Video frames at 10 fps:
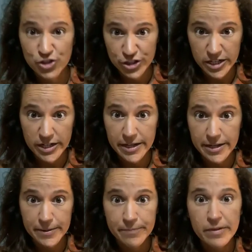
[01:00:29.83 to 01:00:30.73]

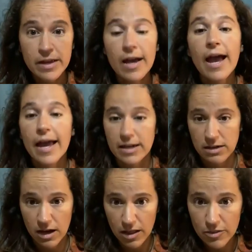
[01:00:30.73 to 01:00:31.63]
G
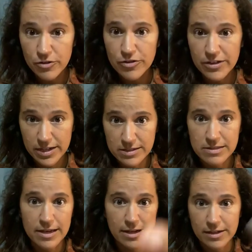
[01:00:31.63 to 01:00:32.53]
and other
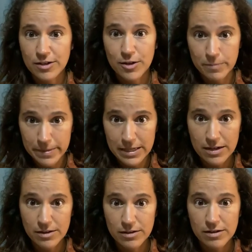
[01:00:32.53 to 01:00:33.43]
things like, you know,
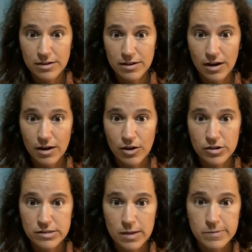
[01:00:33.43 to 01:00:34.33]
being
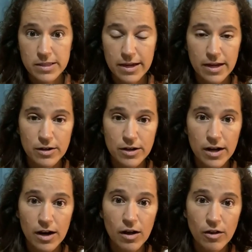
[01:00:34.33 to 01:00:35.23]
hooked up to the
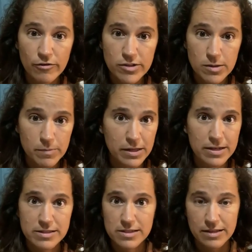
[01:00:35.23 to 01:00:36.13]
internet all over the
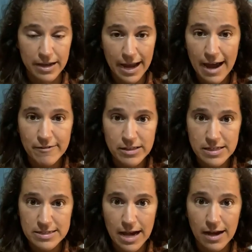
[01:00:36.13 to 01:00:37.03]
place and like having
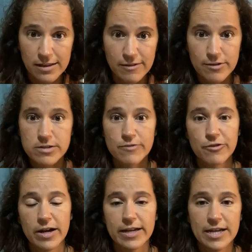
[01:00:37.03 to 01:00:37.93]
these high levels
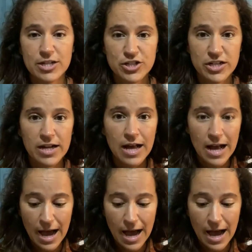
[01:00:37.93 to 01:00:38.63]
of radiation,